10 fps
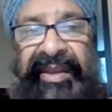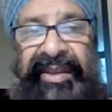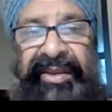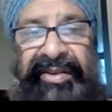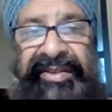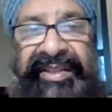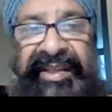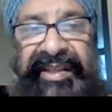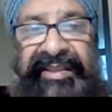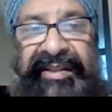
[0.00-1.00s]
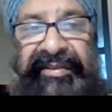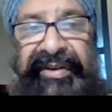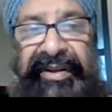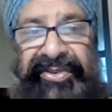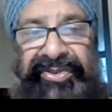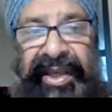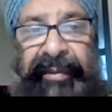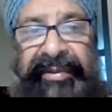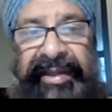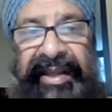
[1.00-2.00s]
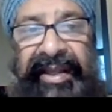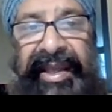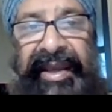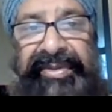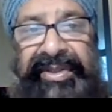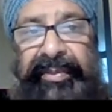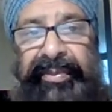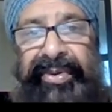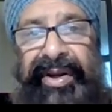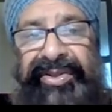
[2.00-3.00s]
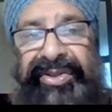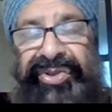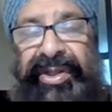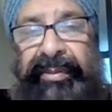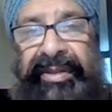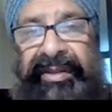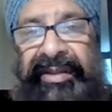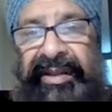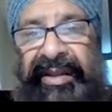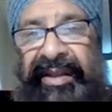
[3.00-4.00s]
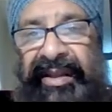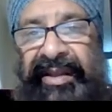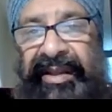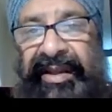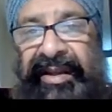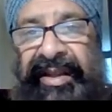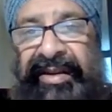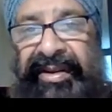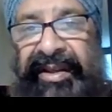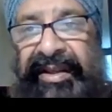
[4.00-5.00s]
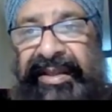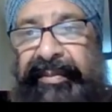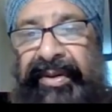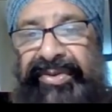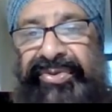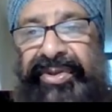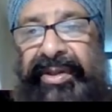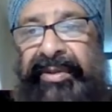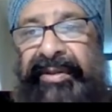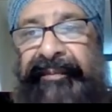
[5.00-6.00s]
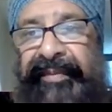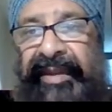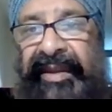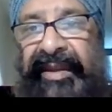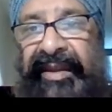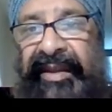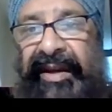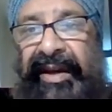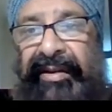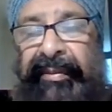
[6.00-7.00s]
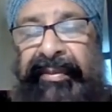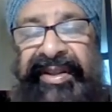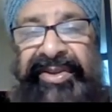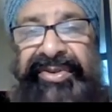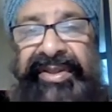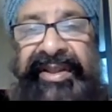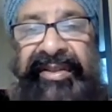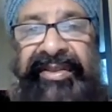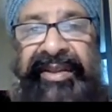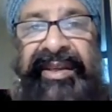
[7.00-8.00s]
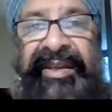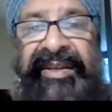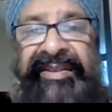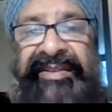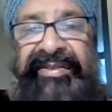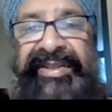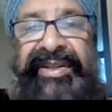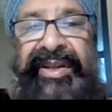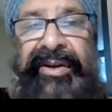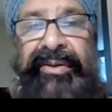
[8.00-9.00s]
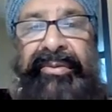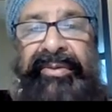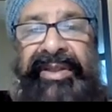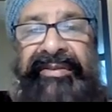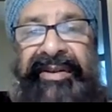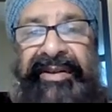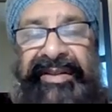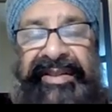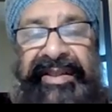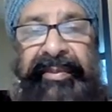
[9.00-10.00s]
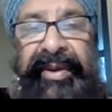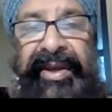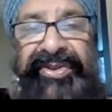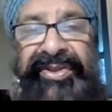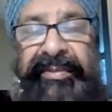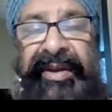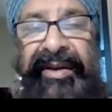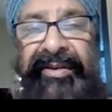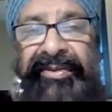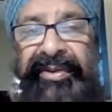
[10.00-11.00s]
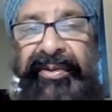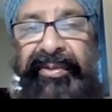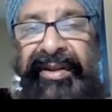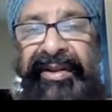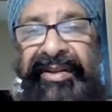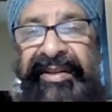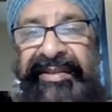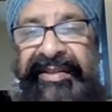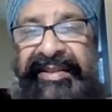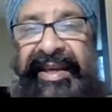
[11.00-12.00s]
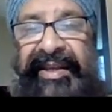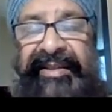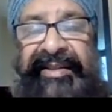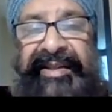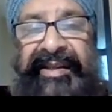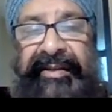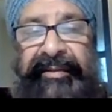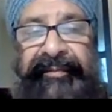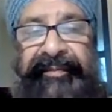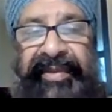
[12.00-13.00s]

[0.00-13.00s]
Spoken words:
You can see it's kind of funnel-shaped and collapsed prior to treatment. And here it is post-treatment. And remember, the interesting thing is there is no device in the patient's mouth when these scans are taken.